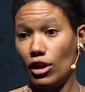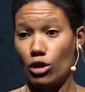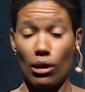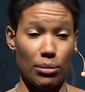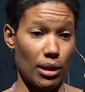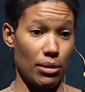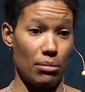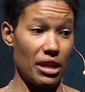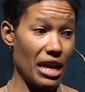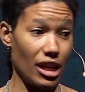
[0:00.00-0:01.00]
You're welcome to come to
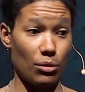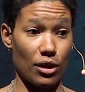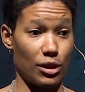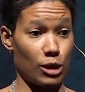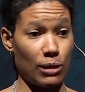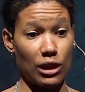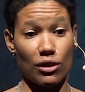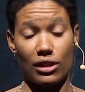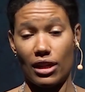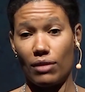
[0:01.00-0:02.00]
me, any one of the
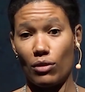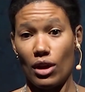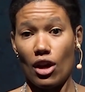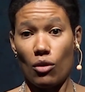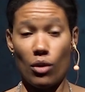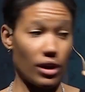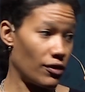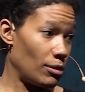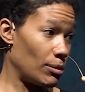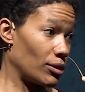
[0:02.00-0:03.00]
speakers, any one of
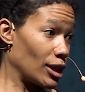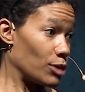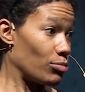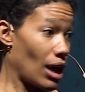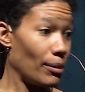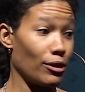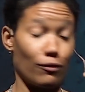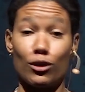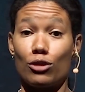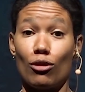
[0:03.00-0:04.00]
the people that's probably in the
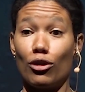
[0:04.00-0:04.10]
first row.